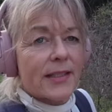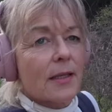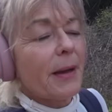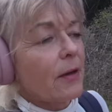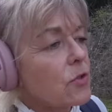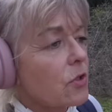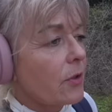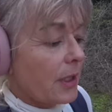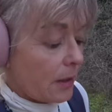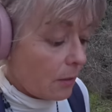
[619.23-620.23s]
about
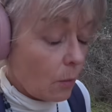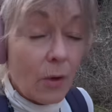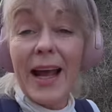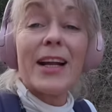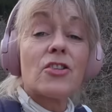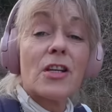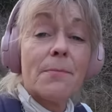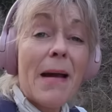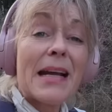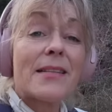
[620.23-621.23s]
doing what actually
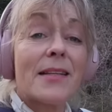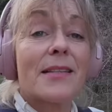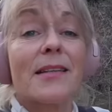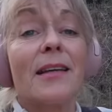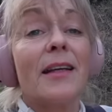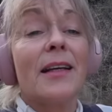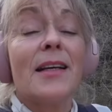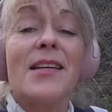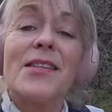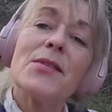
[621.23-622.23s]
matters.
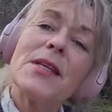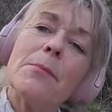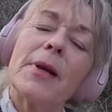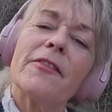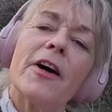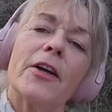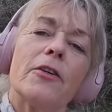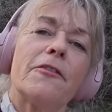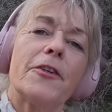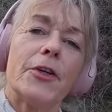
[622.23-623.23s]
So simplify your
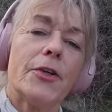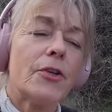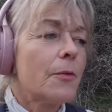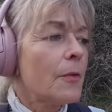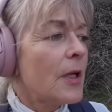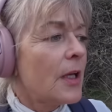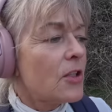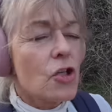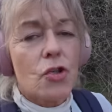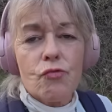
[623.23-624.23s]
food,
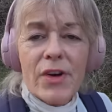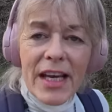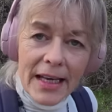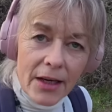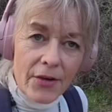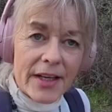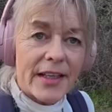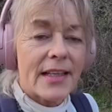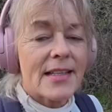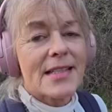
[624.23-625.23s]
choose real
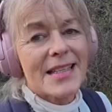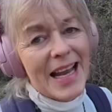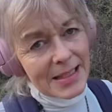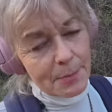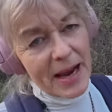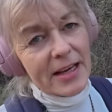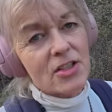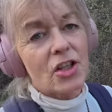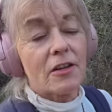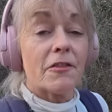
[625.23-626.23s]
ingredients, less
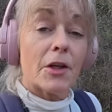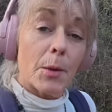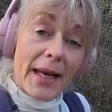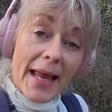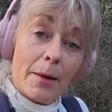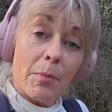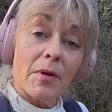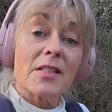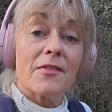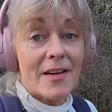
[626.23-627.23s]
packaging, fewer
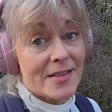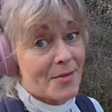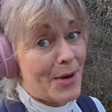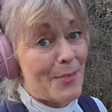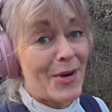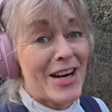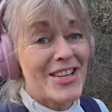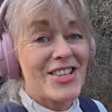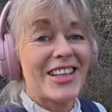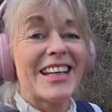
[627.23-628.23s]
labels, faster preparation.